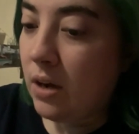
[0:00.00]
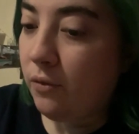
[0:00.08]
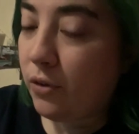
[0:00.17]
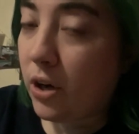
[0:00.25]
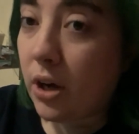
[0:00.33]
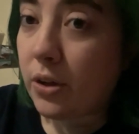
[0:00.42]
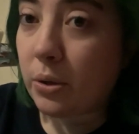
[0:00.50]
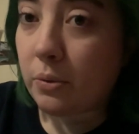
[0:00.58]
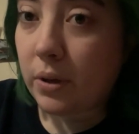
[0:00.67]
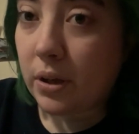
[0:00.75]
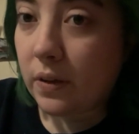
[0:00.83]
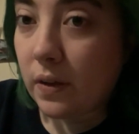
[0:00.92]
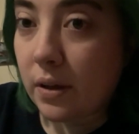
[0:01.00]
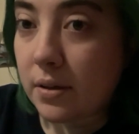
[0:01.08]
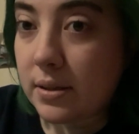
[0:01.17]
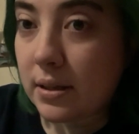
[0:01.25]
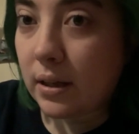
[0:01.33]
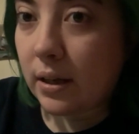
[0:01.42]
for other readathons
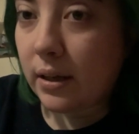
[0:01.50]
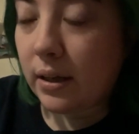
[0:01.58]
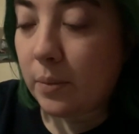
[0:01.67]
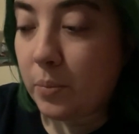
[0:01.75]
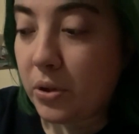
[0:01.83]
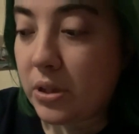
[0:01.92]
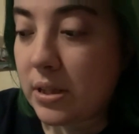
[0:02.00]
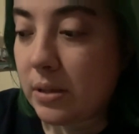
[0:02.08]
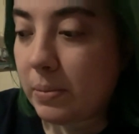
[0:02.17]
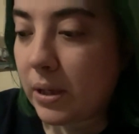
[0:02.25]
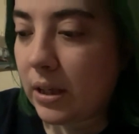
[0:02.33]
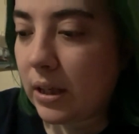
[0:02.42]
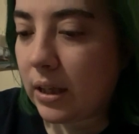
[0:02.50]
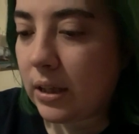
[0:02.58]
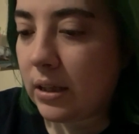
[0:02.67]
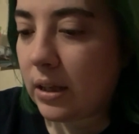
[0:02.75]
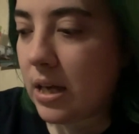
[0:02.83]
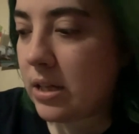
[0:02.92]
that I am participating
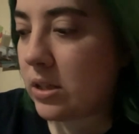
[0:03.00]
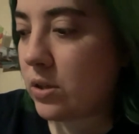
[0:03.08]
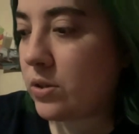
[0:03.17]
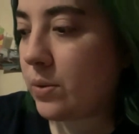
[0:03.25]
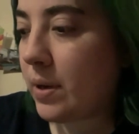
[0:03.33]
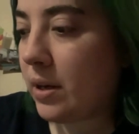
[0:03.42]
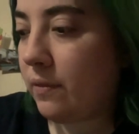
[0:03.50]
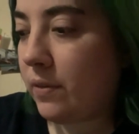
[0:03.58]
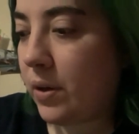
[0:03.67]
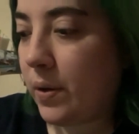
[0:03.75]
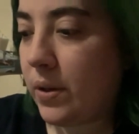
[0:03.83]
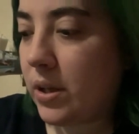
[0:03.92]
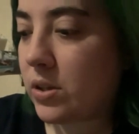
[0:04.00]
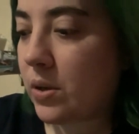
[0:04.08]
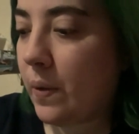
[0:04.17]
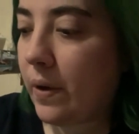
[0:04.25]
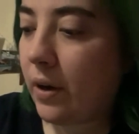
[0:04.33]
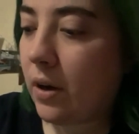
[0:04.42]
in, because there's quite a few that's
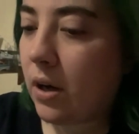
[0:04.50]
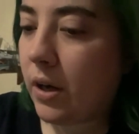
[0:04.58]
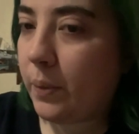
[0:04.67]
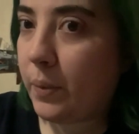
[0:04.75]
going on.